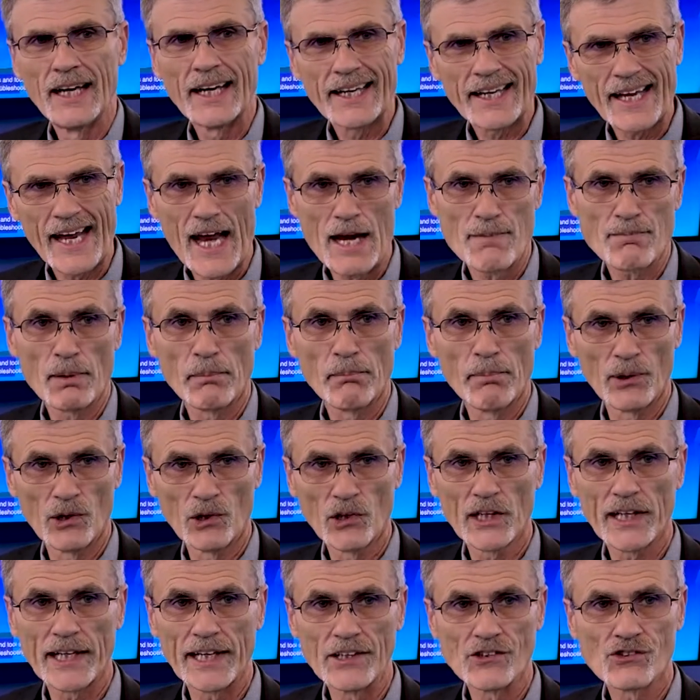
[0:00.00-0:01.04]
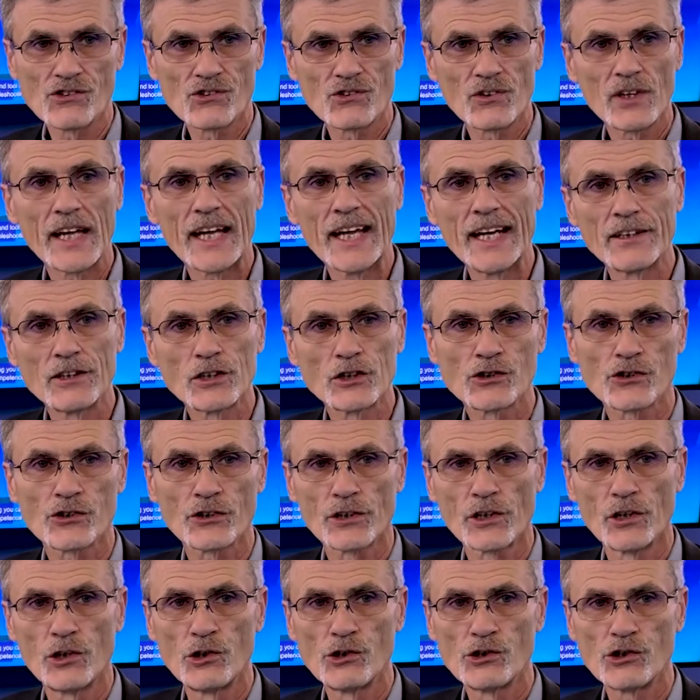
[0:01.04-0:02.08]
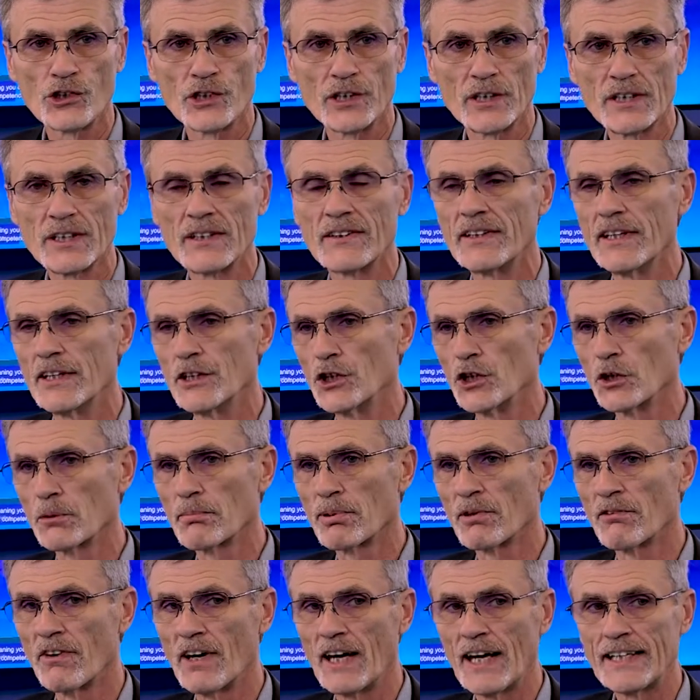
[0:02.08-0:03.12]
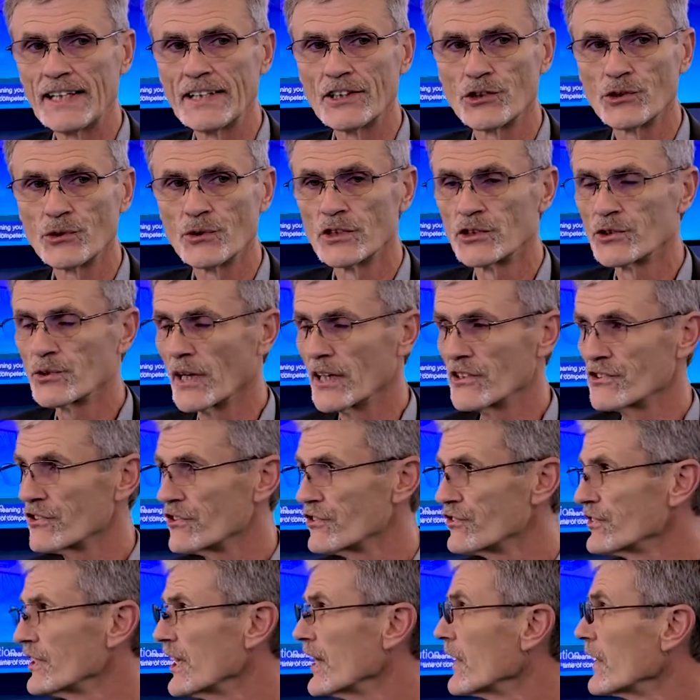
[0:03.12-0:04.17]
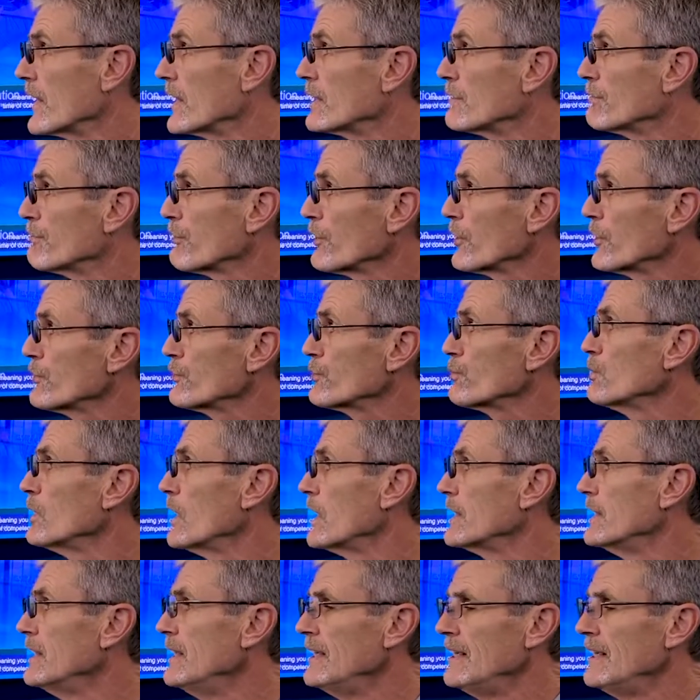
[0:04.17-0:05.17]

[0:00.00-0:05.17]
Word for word: capabilities in the solution that you're providing to address this area. The first one